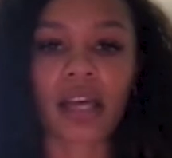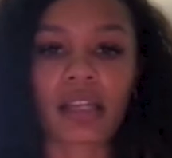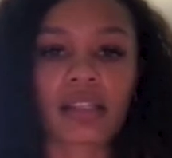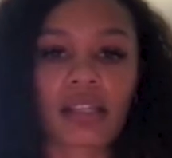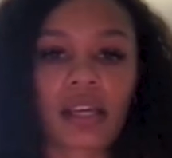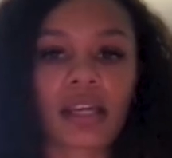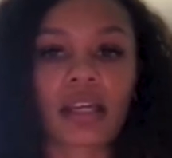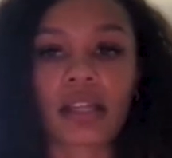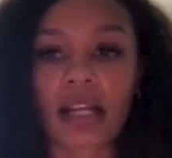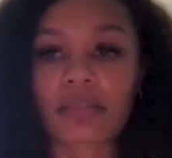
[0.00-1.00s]
like
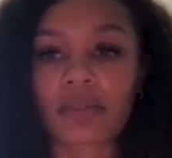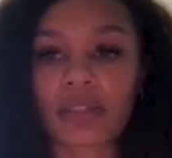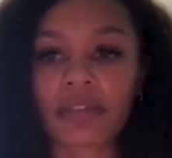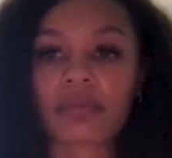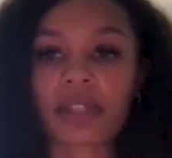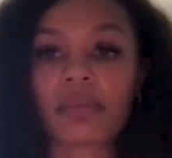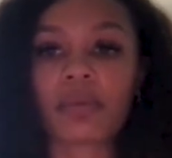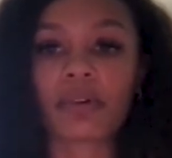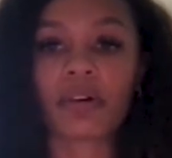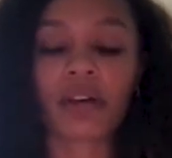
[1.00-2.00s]
connect with different
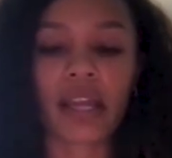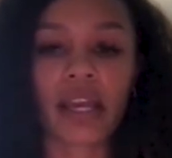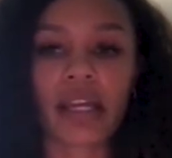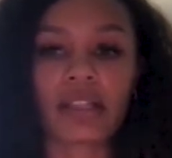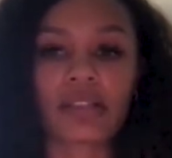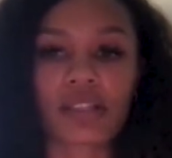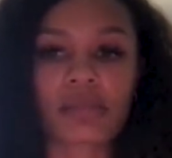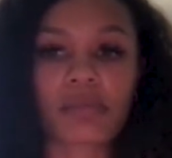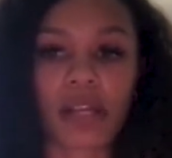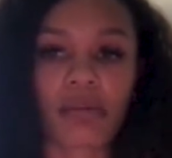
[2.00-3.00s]
people and
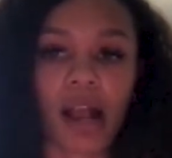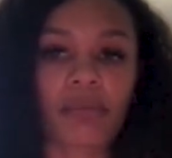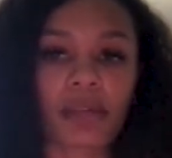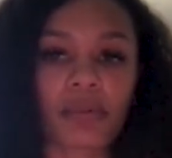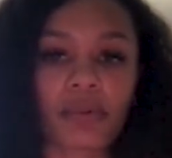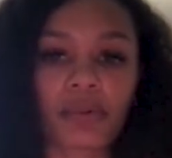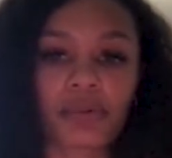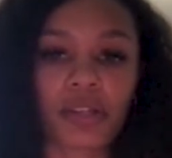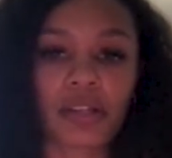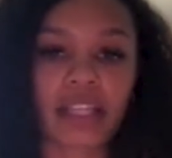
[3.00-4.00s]
just be around people
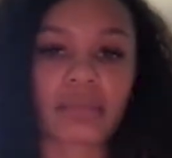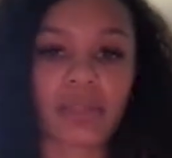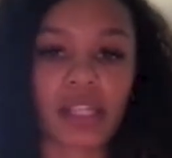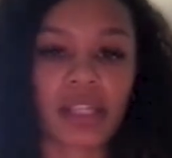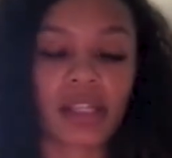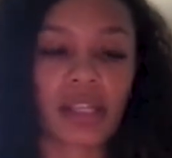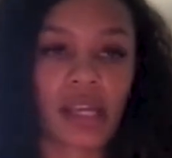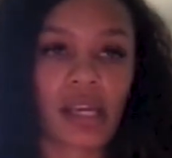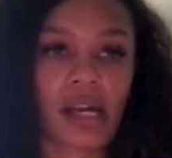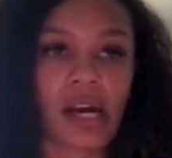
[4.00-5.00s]
who look like me
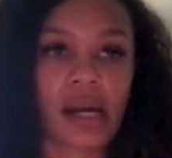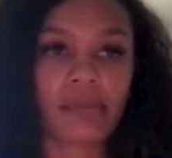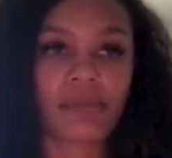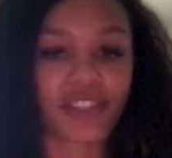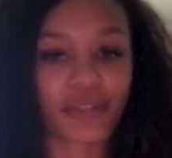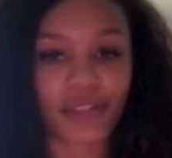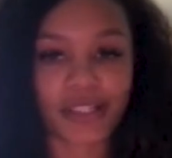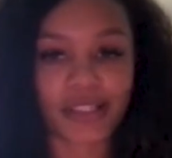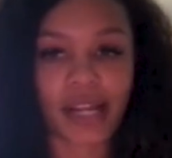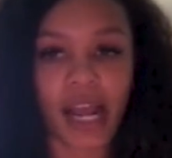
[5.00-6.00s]
for the
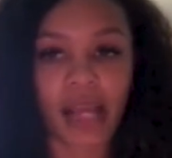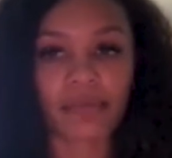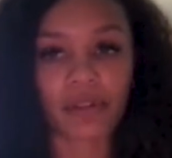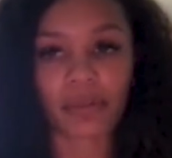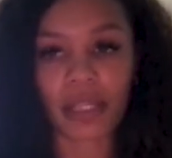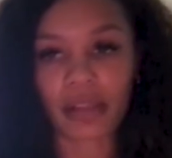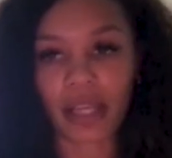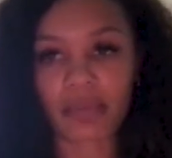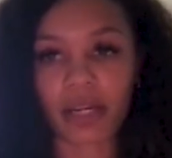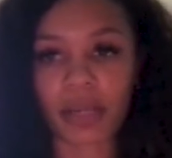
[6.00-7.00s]
first time for me,
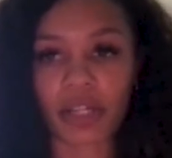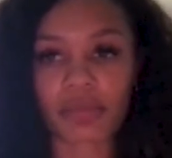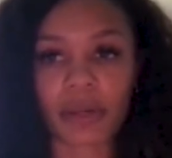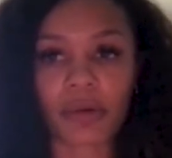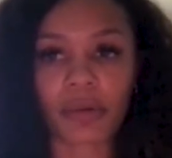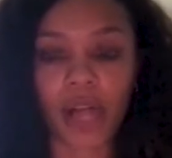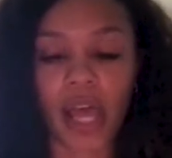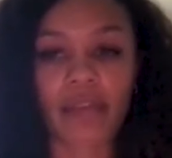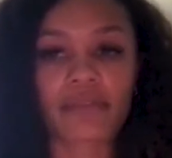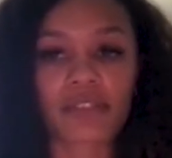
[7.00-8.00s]
like pretty much my whole
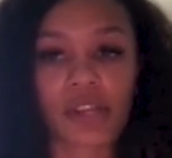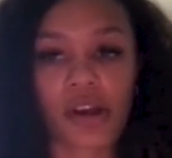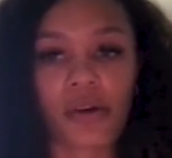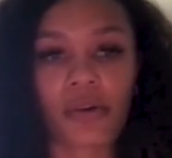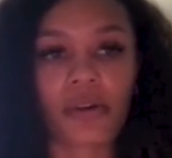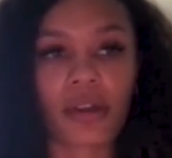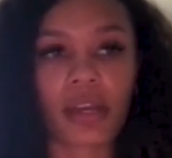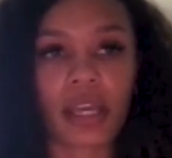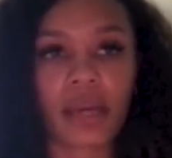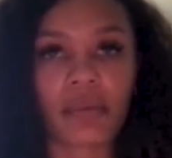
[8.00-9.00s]
life. So
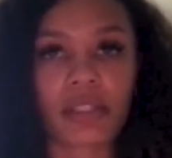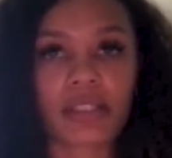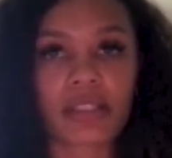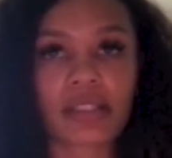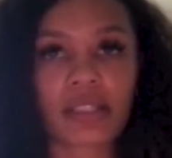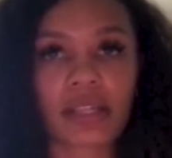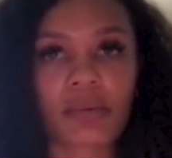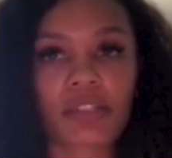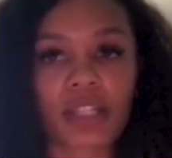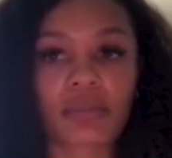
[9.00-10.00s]
it was
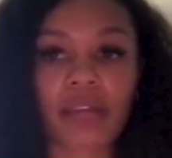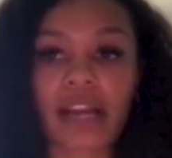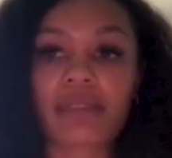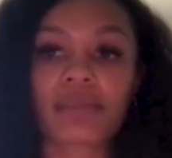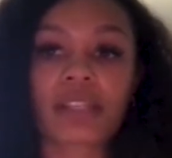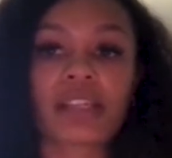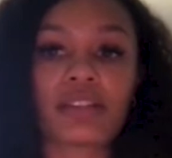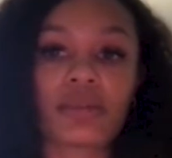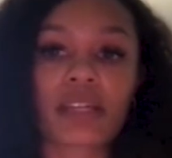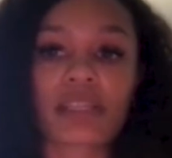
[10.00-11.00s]
like a really
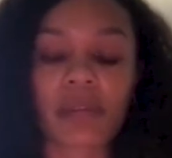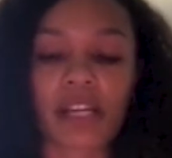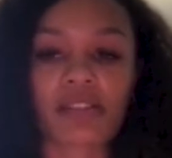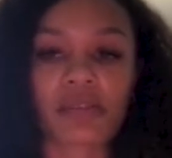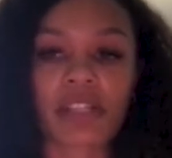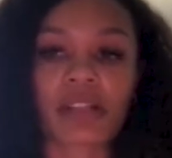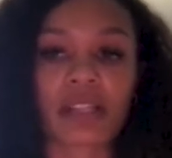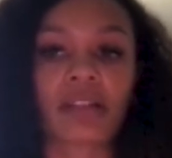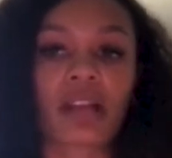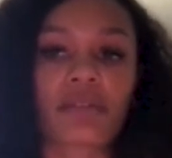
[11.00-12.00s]
new experience for me. It
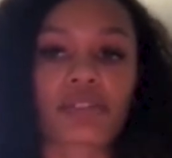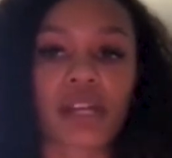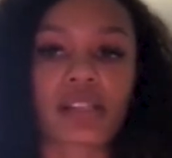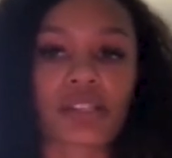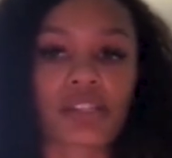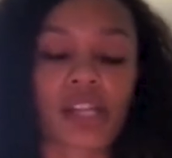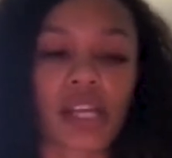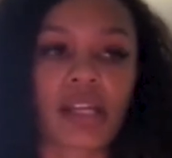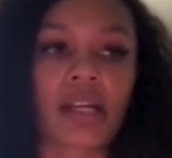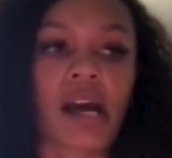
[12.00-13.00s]
took like a lot of
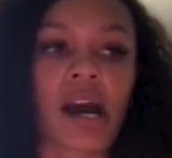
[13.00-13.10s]
transitioning,